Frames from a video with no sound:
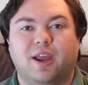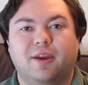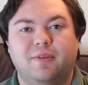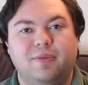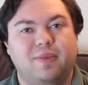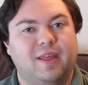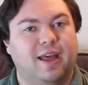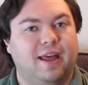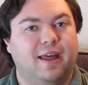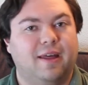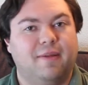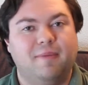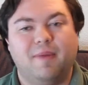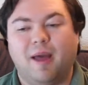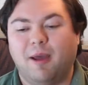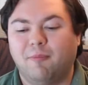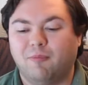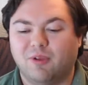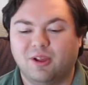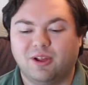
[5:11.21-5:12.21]

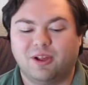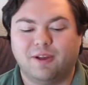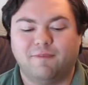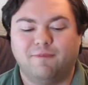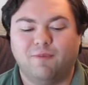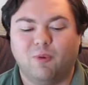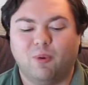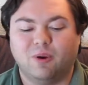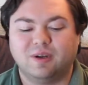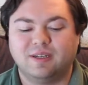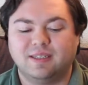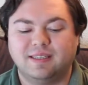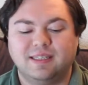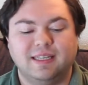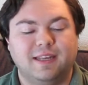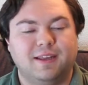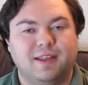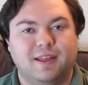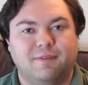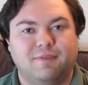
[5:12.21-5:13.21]
I'm really looking forward to
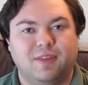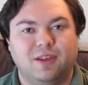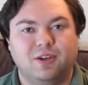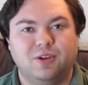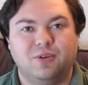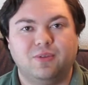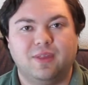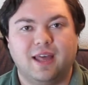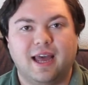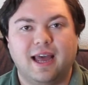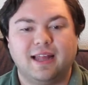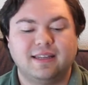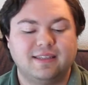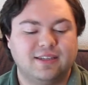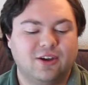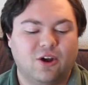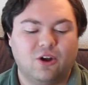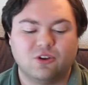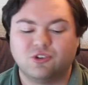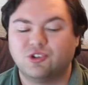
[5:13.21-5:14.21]
seeing if they do
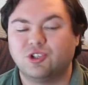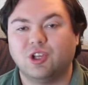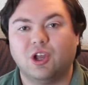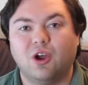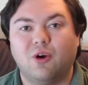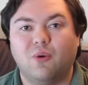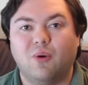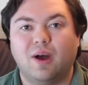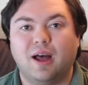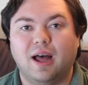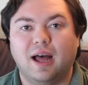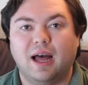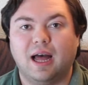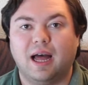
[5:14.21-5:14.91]
that. Also,